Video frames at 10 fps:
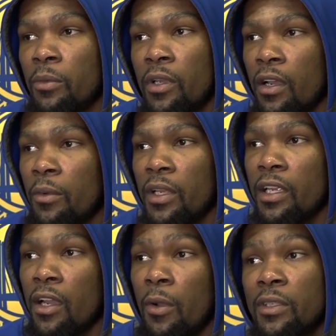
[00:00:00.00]

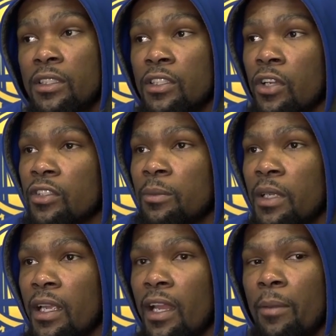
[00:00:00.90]
He always can talk to
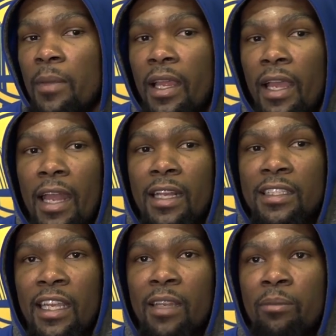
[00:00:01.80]
me, and I'm like, I didn't
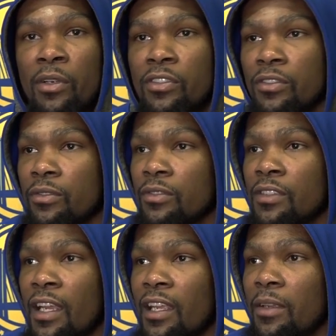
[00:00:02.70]
take it personal
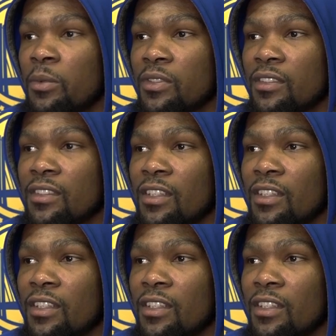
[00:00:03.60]
that he was